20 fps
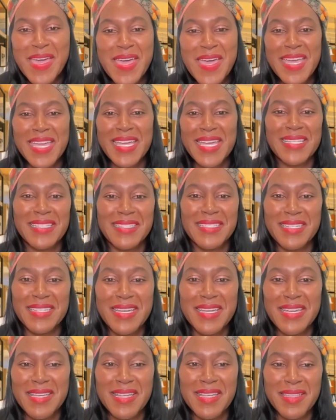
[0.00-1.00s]

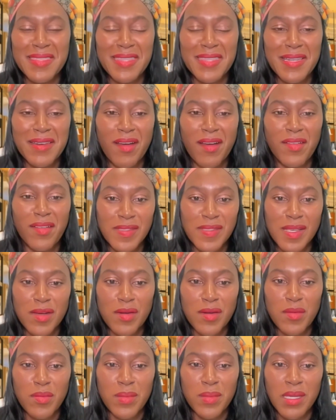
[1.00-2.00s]
and then
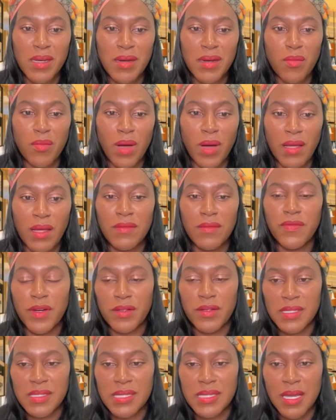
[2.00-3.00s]
also, you know, while
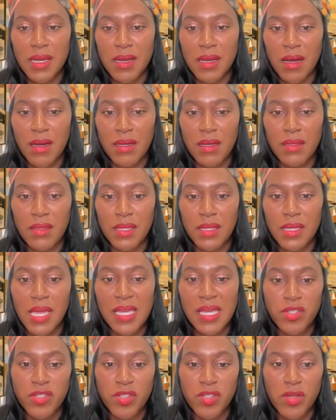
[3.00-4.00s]
focusing on the
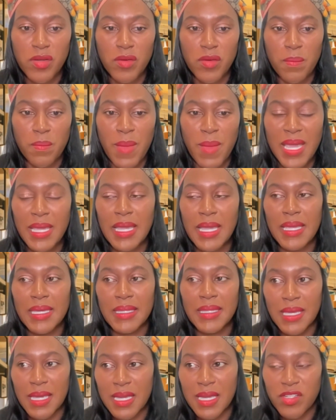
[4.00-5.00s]
issue, making it
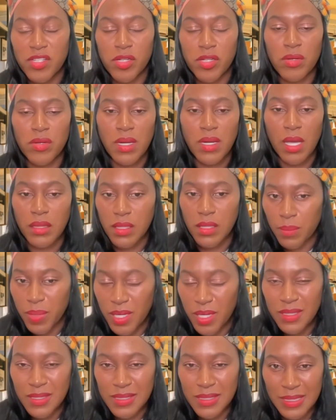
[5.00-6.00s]
the issue and not the
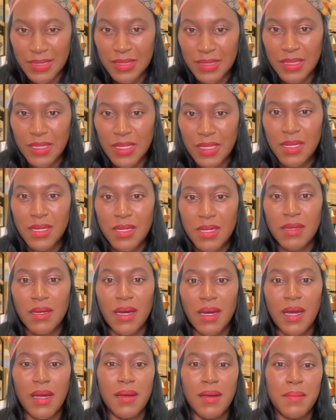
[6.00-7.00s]
person.
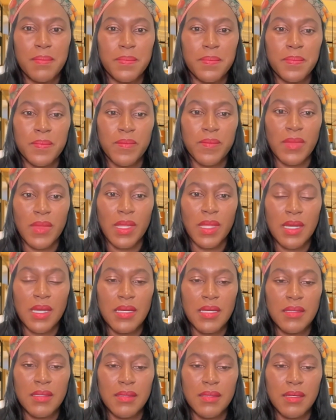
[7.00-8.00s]

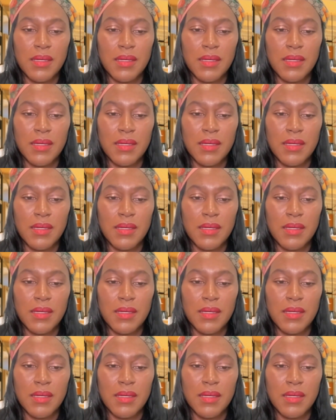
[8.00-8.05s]
And